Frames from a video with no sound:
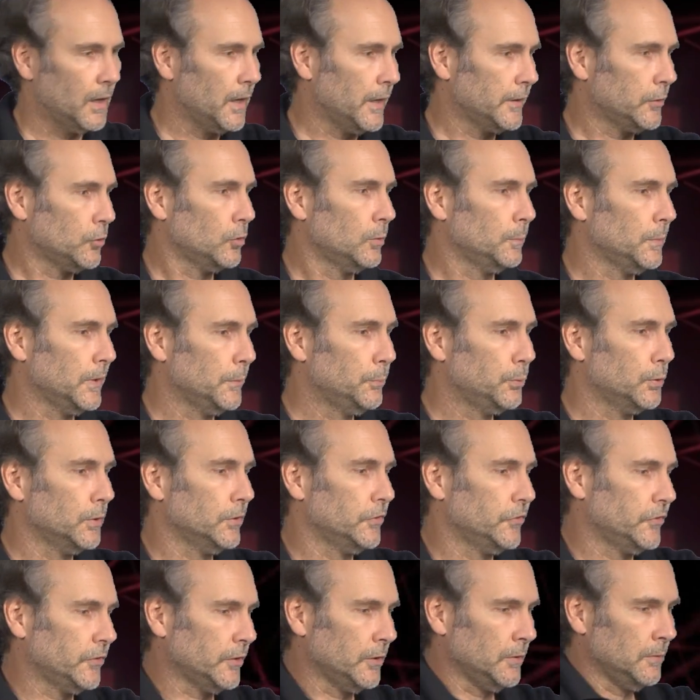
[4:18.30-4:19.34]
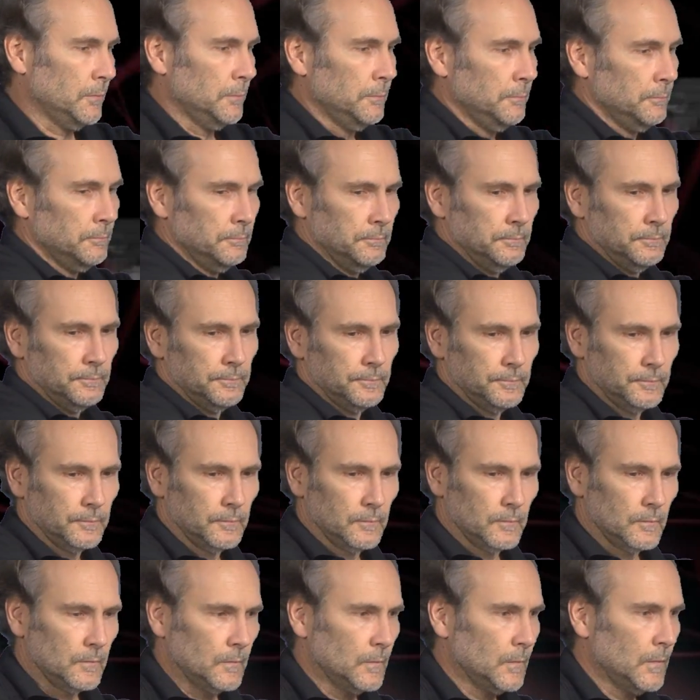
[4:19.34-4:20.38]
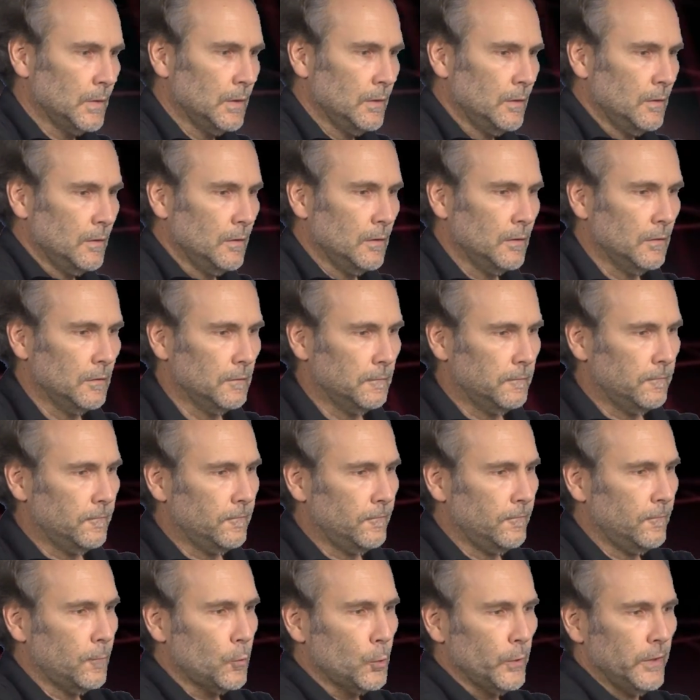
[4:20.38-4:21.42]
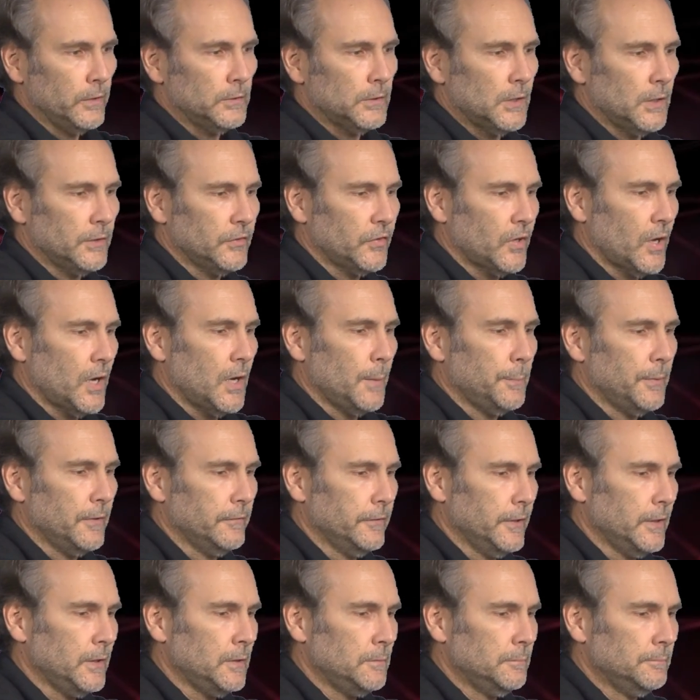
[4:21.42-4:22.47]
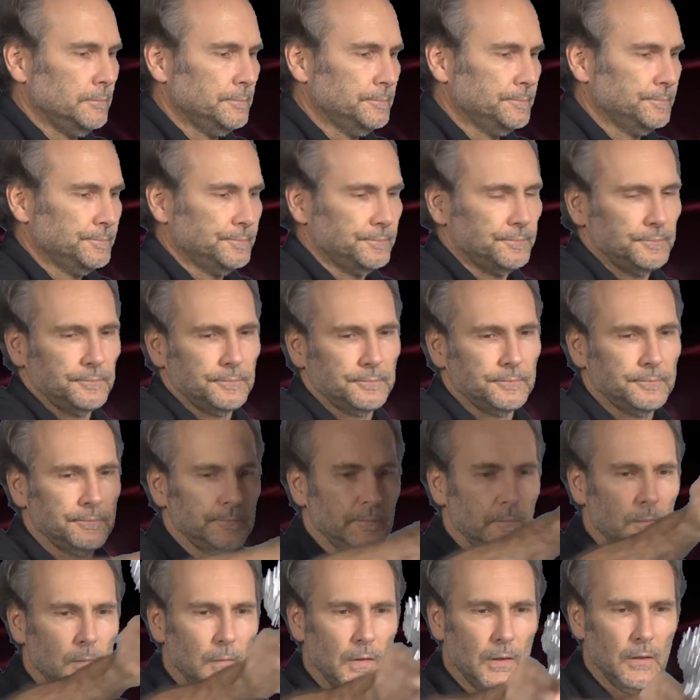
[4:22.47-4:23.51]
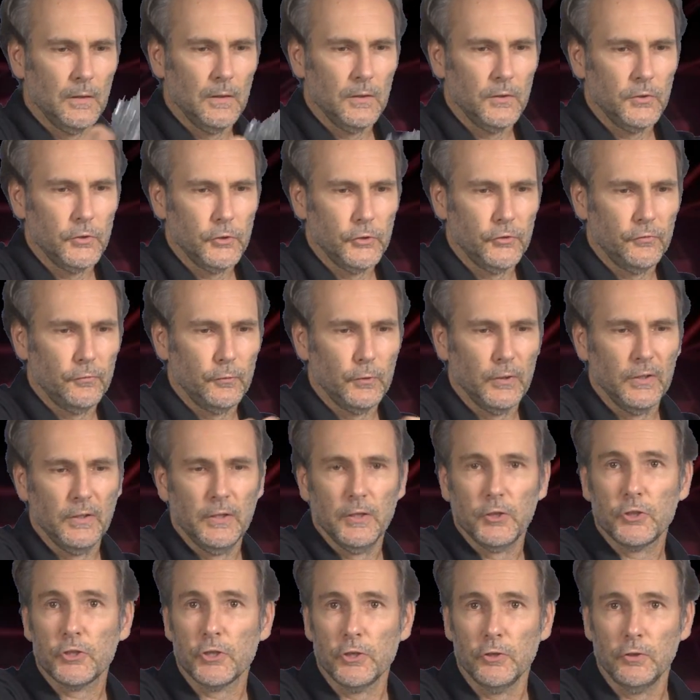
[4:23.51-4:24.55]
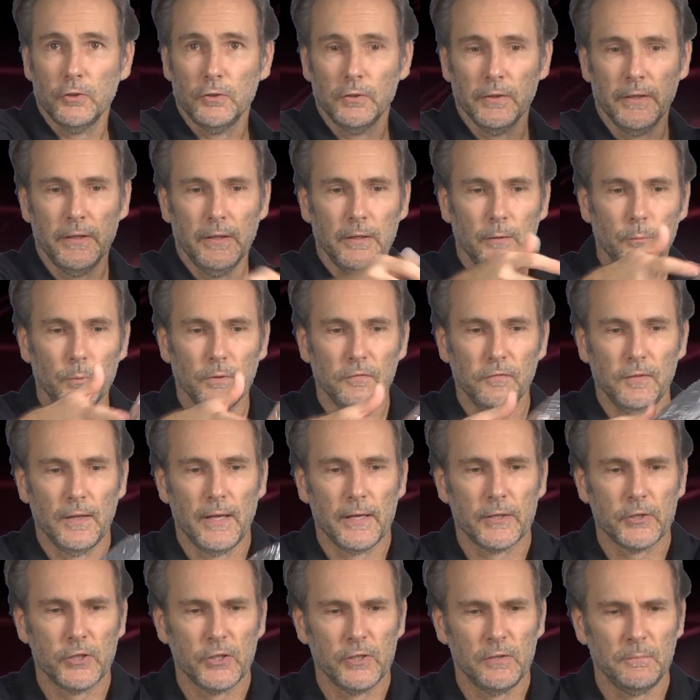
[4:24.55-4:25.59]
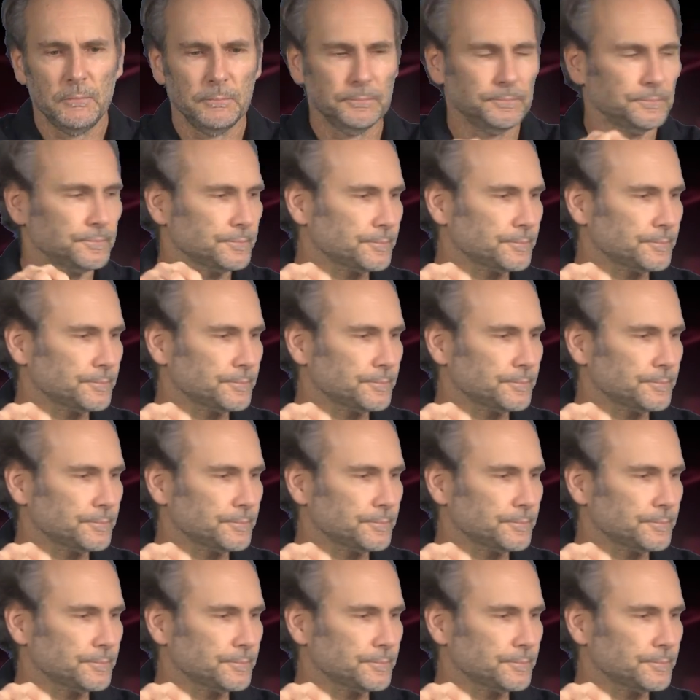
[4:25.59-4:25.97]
I normally put some foil on top of it just for additional heat reflection.